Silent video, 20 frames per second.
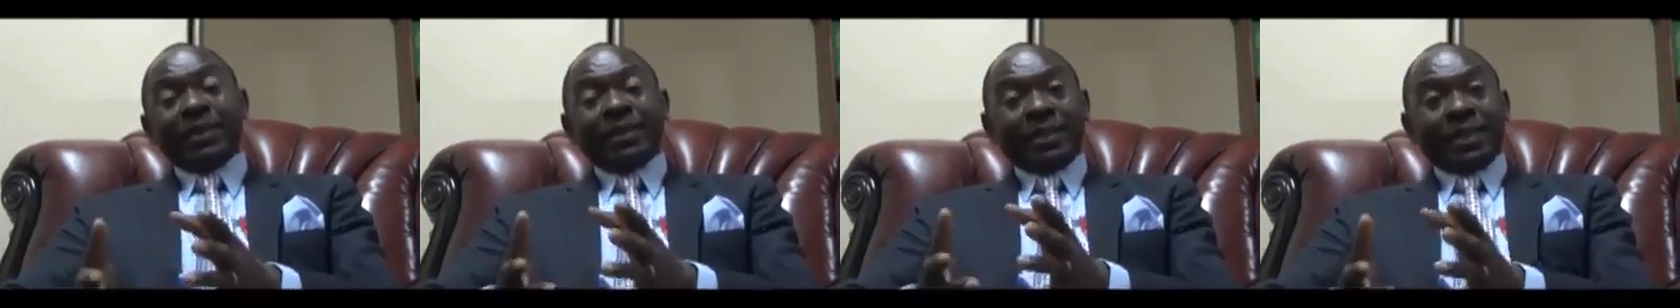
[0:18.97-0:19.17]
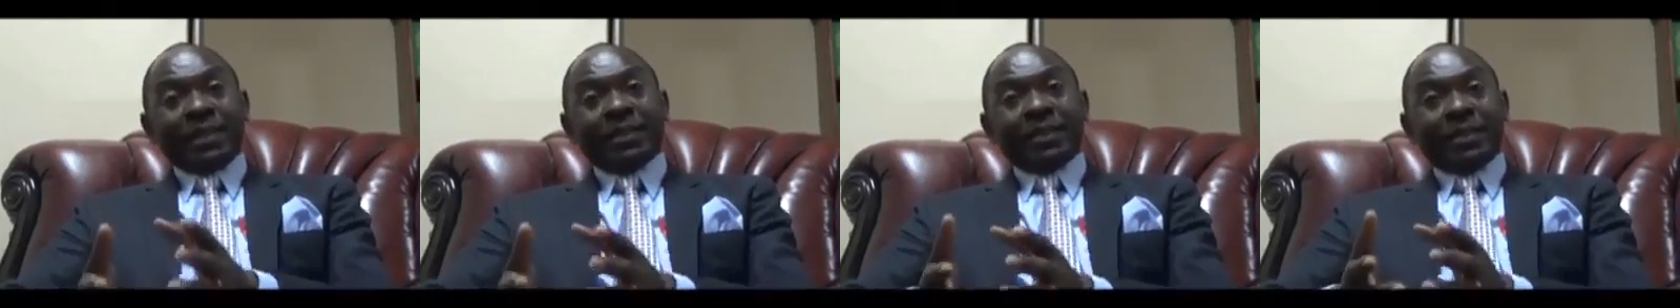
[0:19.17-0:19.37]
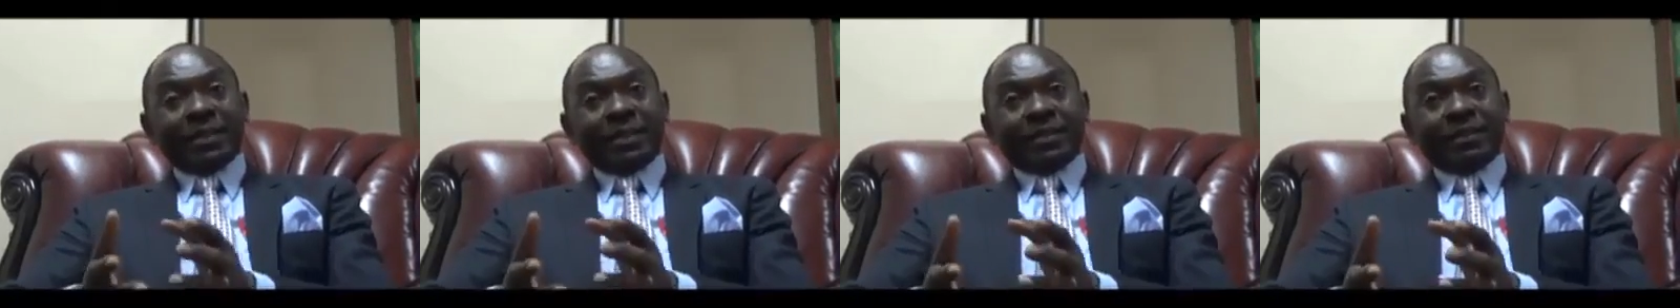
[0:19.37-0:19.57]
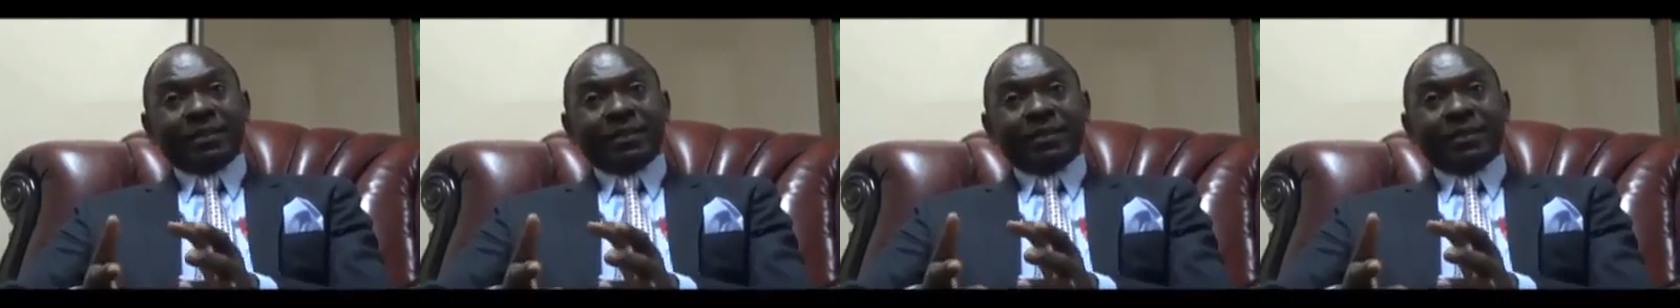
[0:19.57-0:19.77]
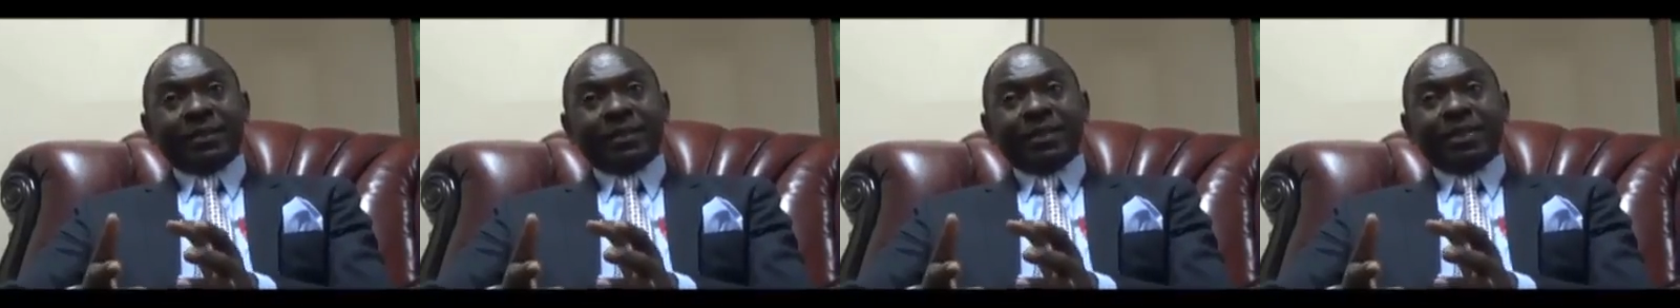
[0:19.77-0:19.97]
setting,
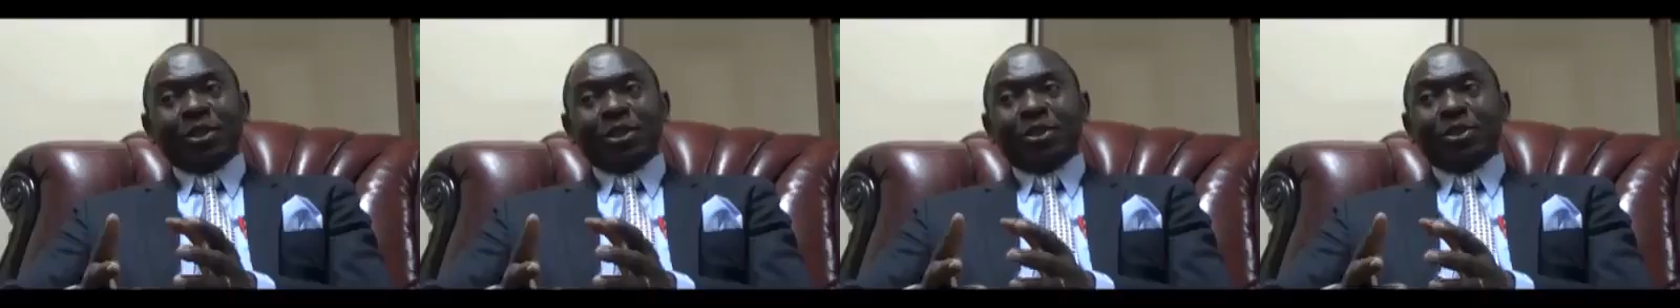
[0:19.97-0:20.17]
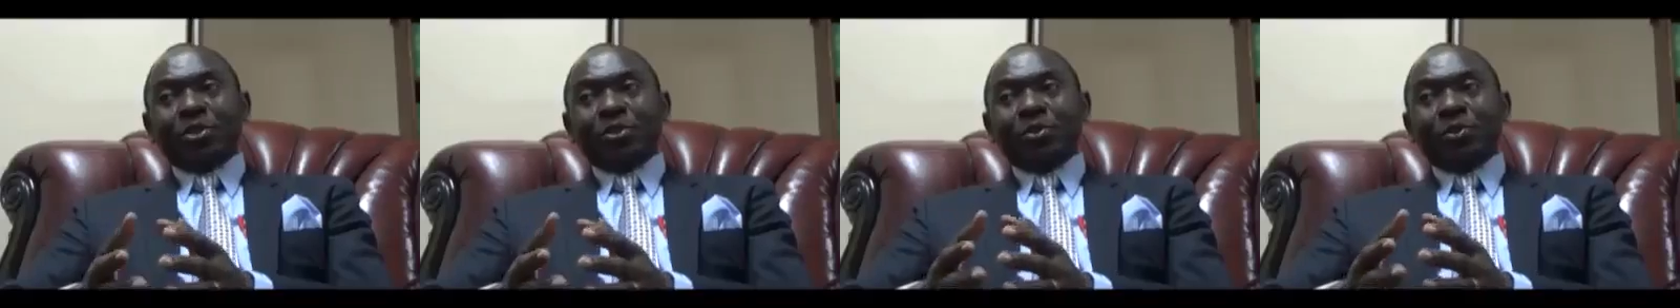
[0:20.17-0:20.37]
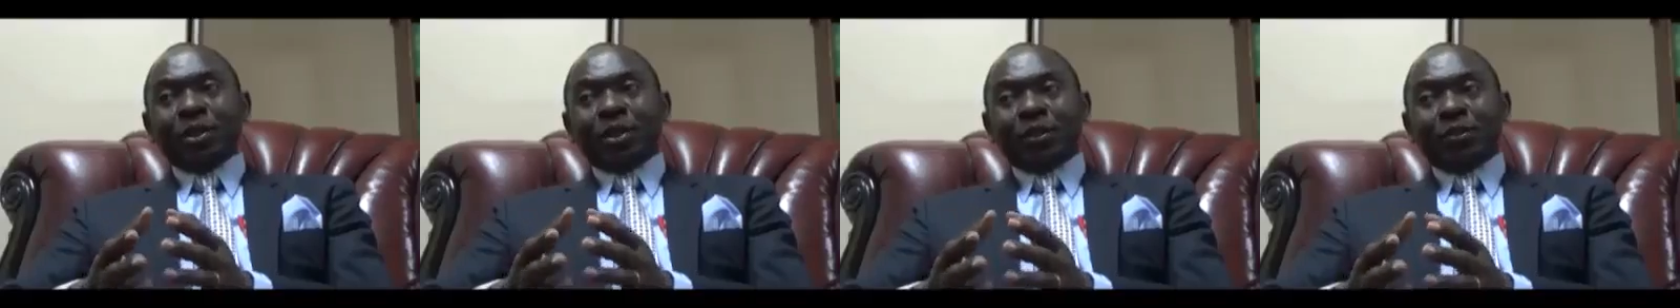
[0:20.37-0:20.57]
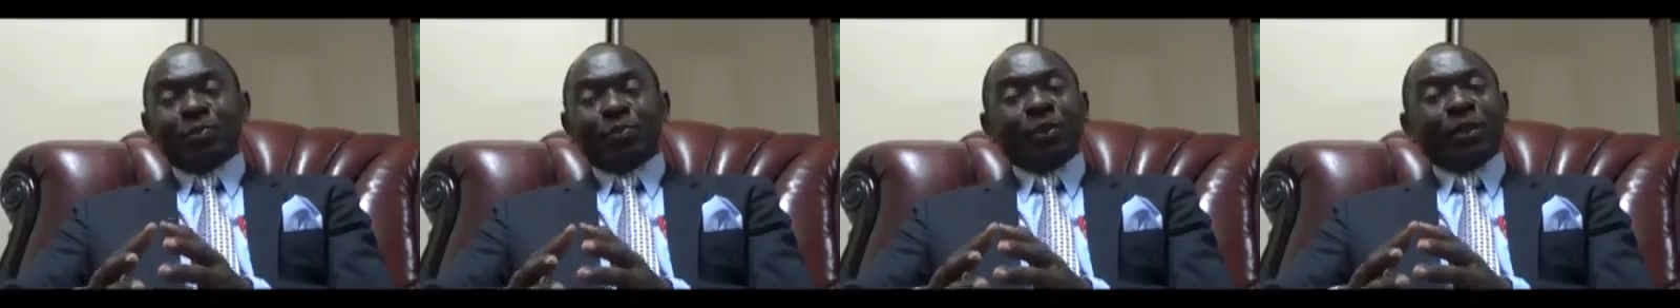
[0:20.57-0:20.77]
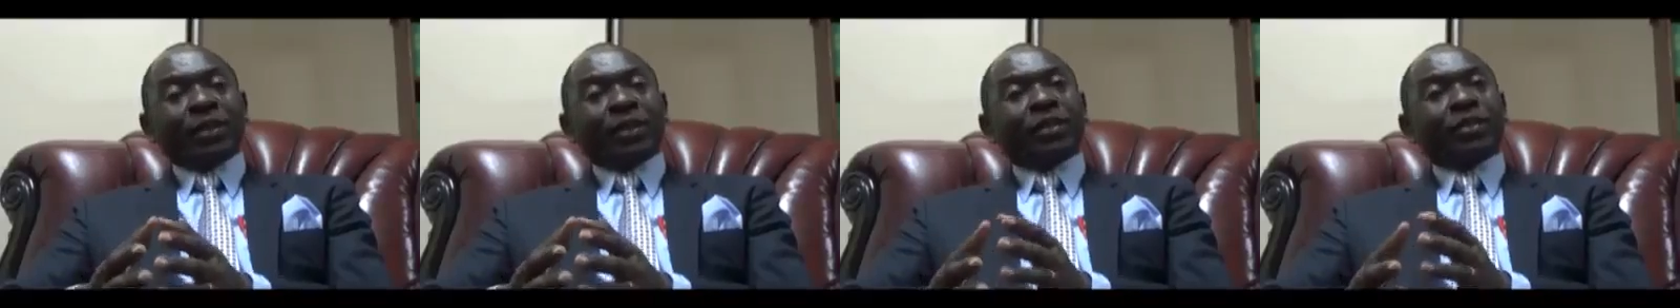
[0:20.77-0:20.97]
you
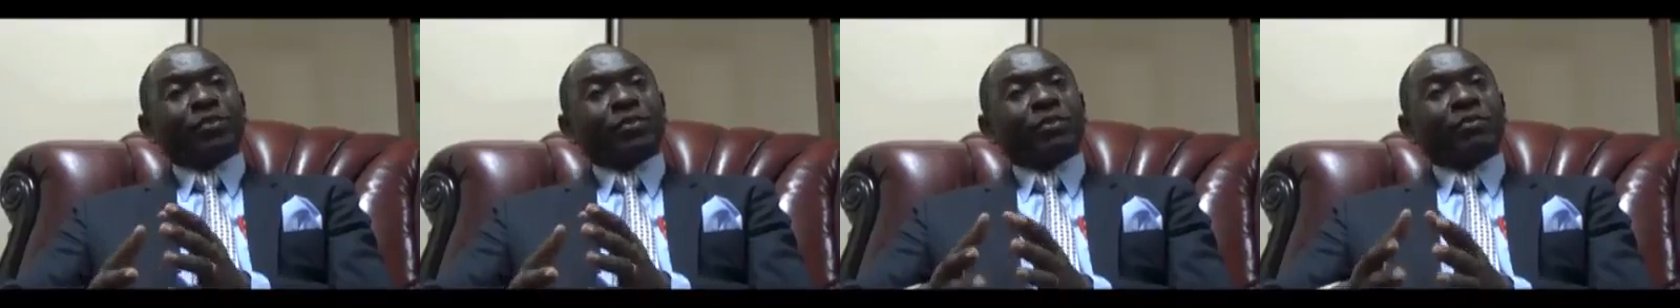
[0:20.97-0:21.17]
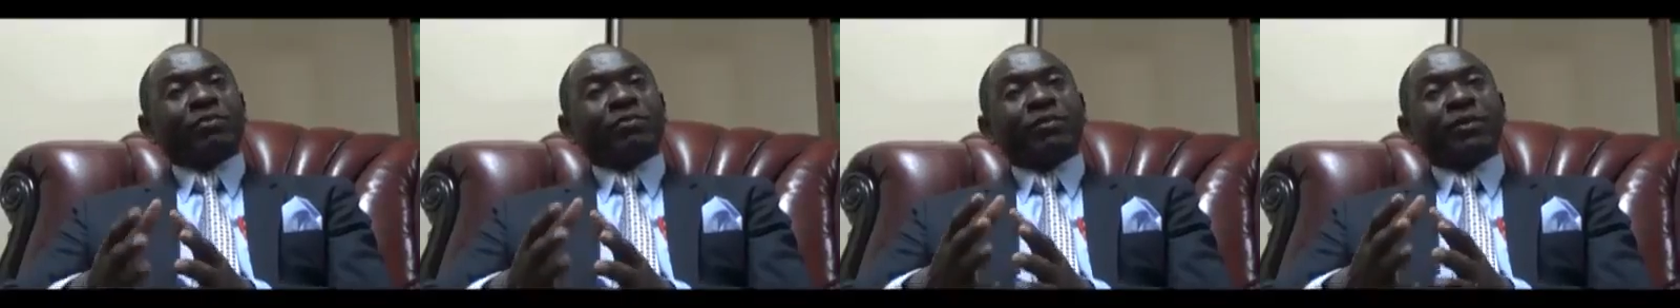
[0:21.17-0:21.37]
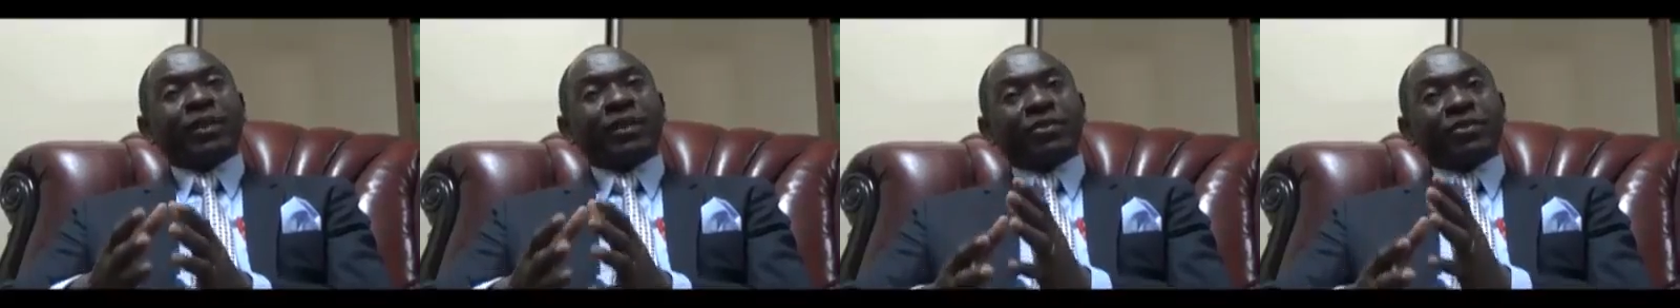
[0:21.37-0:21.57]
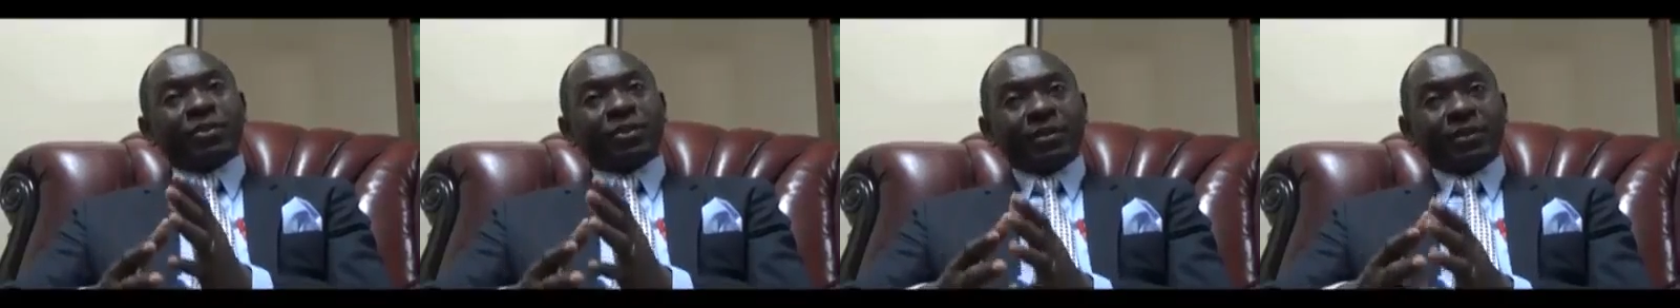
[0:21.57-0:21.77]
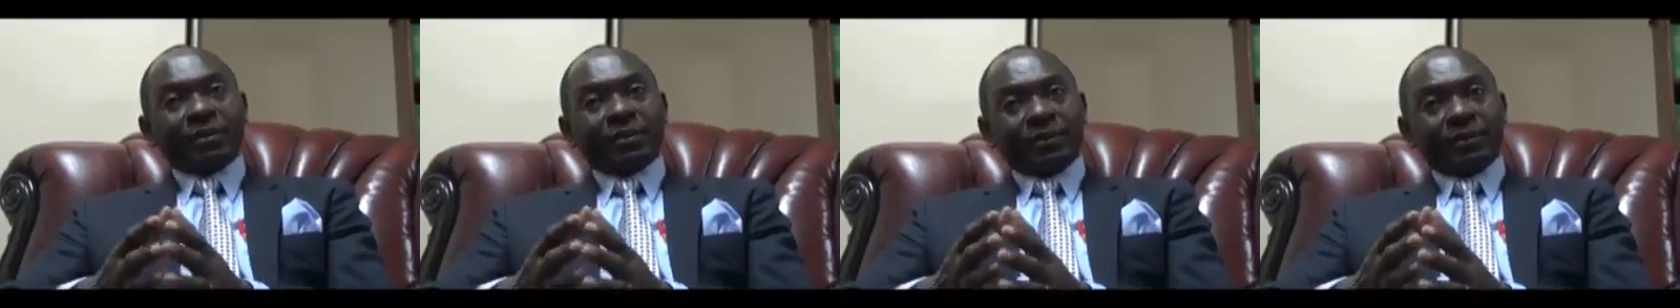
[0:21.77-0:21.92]
expect to have friction.